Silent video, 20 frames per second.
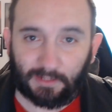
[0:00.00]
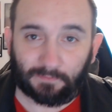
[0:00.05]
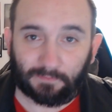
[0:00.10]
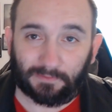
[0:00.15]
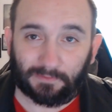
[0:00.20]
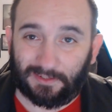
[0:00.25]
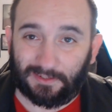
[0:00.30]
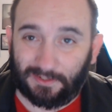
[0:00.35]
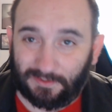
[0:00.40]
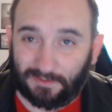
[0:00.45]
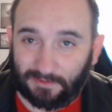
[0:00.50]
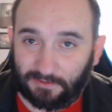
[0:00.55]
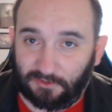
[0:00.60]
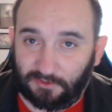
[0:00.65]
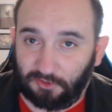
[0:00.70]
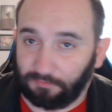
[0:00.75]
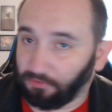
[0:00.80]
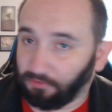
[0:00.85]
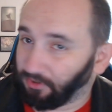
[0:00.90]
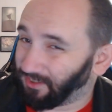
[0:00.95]
This isn't super
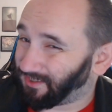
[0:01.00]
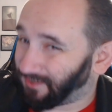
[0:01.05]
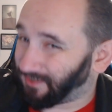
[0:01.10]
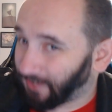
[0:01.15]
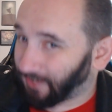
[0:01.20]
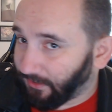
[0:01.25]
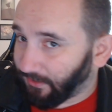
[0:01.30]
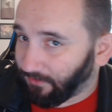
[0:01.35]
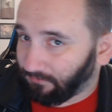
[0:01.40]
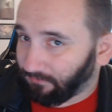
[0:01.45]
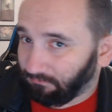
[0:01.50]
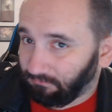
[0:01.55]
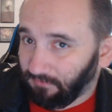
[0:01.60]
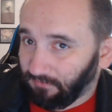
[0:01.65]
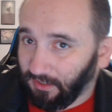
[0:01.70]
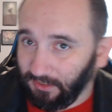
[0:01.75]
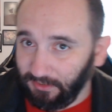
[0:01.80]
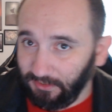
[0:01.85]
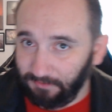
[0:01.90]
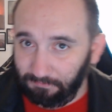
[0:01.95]
exciting, I'll
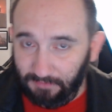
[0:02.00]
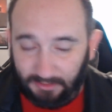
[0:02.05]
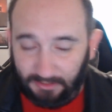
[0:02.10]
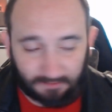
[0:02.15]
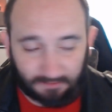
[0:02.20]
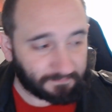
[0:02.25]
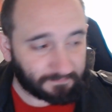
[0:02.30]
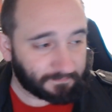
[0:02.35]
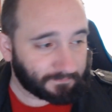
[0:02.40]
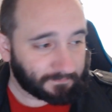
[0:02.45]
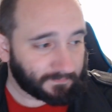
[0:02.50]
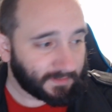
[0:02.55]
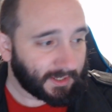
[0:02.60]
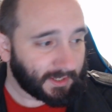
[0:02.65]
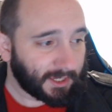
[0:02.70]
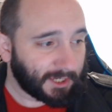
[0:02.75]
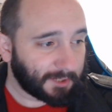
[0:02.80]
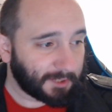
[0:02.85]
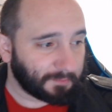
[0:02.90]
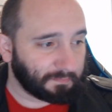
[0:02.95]
admit,
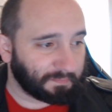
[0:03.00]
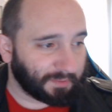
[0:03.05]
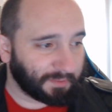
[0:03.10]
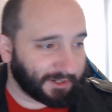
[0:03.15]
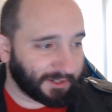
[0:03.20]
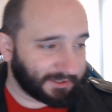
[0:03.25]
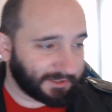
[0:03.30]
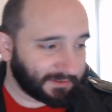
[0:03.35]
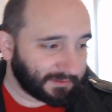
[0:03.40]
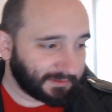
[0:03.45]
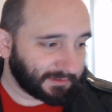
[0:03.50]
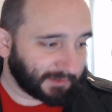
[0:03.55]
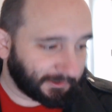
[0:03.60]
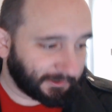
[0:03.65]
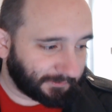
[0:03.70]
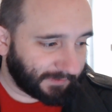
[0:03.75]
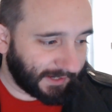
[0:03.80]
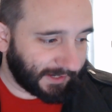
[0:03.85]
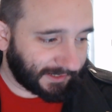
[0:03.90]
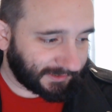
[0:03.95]
but the
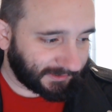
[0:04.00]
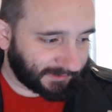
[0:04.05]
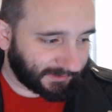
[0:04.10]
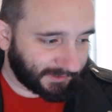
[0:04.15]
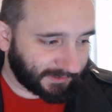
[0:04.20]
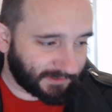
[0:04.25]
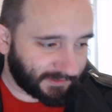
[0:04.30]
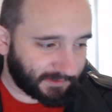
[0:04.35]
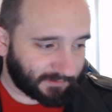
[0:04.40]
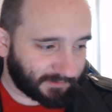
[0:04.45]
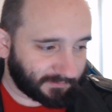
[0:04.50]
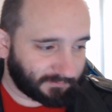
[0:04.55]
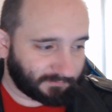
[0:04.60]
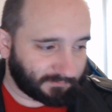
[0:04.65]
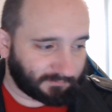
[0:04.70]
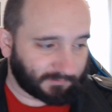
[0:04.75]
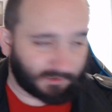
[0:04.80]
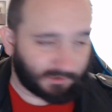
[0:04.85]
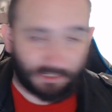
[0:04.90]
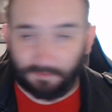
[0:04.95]
fact that this
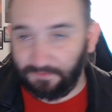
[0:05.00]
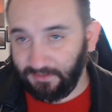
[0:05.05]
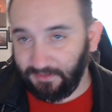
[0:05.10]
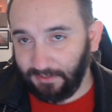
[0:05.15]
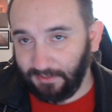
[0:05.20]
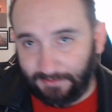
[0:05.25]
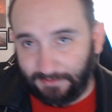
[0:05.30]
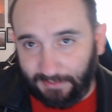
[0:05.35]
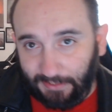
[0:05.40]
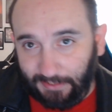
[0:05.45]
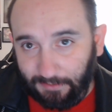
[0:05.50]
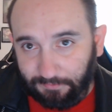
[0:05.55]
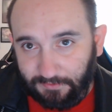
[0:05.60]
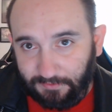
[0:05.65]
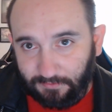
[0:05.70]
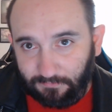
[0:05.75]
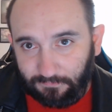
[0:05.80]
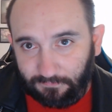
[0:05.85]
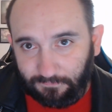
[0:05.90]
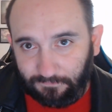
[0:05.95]
comes in untapped,
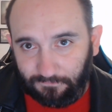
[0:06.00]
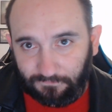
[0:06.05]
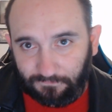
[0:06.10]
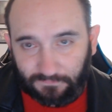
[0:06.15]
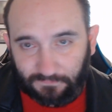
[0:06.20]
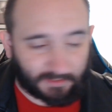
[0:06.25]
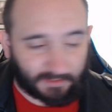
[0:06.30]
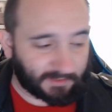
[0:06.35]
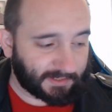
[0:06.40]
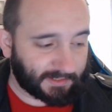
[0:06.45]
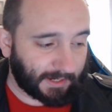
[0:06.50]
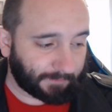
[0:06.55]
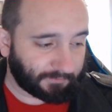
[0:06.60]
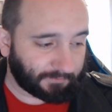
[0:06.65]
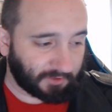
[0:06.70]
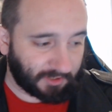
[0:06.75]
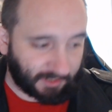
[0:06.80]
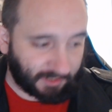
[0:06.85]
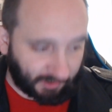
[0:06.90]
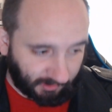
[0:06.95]
you can tap for a
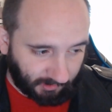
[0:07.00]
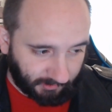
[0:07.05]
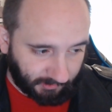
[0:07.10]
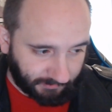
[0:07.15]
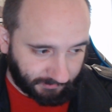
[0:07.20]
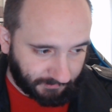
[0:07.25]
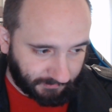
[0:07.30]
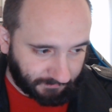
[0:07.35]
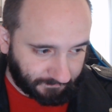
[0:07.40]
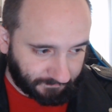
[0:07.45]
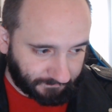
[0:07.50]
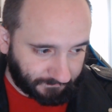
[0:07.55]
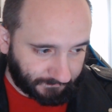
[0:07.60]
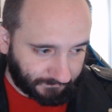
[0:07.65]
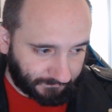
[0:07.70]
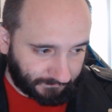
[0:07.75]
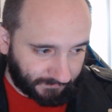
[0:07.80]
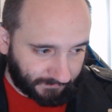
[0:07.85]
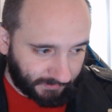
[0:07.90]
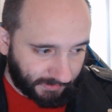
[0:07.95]
colorless,
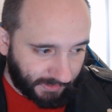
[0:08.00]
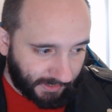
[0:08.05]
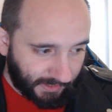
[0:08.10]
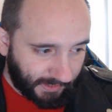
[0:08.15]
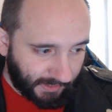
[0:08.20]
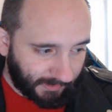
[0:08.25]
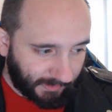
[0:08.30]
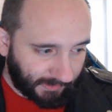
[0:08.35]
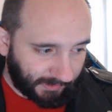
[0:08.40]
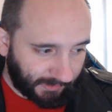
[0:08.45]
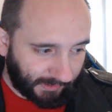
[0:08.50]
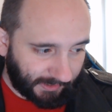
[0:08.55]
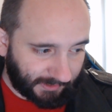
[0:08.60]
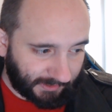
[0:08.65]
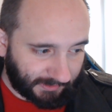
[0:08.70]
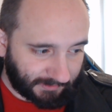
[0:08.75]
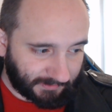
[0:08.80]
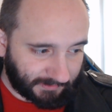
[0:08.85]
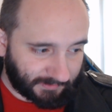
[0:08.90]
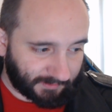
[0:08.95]

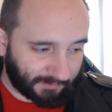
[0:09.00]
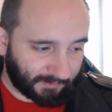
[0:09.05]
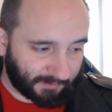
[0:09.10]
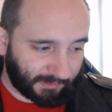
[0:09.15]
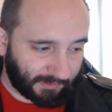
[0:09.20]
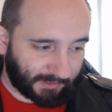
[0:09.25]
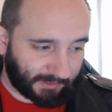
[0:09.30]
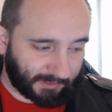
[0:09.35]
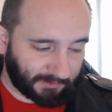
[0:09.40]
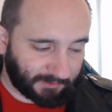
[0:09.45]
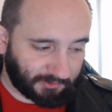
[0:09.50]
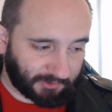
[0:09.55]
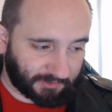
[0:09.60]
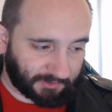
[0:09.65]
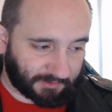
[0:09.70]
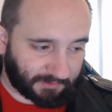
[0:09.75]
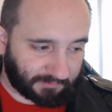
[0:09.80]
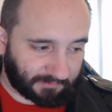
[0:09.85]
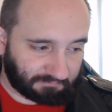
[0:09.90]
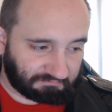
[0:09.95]
and it can just
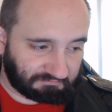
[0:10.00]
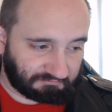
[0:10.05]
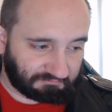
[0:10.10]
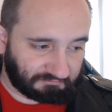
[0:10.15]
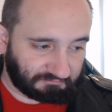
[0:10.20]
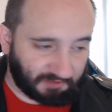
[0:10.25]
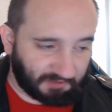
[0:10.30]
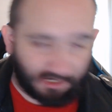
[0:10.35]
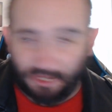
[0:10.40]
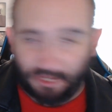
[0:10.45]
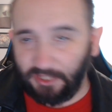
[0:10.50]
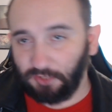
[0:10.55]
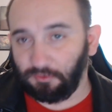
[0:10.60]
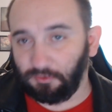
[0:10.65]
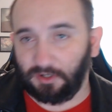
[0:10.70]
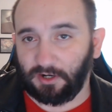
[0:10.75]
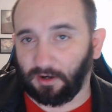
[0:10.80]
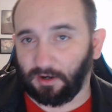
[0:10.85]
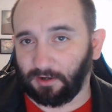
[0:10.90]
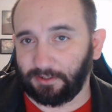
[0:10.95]
net you a
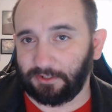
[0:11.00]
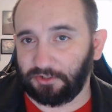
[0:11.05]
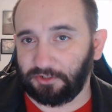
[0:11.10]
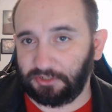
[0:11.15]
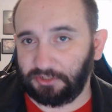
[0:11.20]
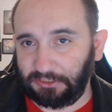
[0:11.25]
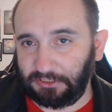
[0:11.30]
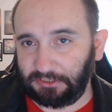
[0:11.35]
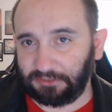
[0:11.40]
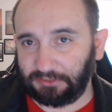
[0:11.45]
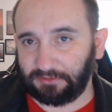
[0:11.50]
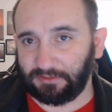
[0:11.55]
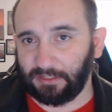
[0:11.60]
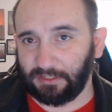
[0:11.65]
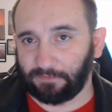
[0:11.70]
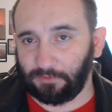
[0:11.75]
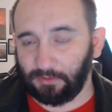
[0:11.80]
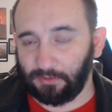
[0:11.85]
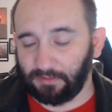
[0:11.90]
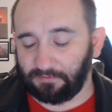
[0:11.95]
card each turn if you
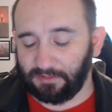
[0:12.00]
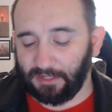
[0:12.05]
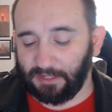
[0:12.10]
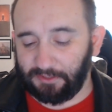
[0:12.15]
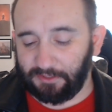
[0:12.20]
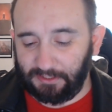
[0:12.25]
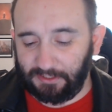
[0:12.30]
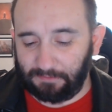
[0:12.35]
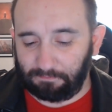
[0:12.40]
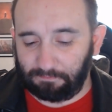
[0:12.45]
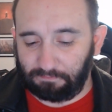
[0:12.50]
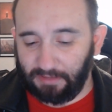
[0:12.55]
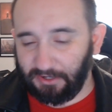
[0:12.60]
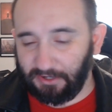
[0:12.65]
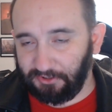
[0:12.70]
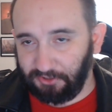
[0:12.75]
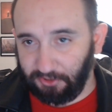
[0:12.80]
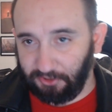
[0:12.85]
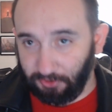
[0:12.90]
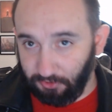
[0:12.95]
have nothing better to
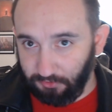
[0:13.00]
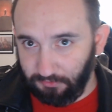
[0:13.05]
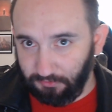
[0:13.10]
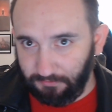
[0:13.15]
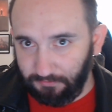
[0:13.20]
do.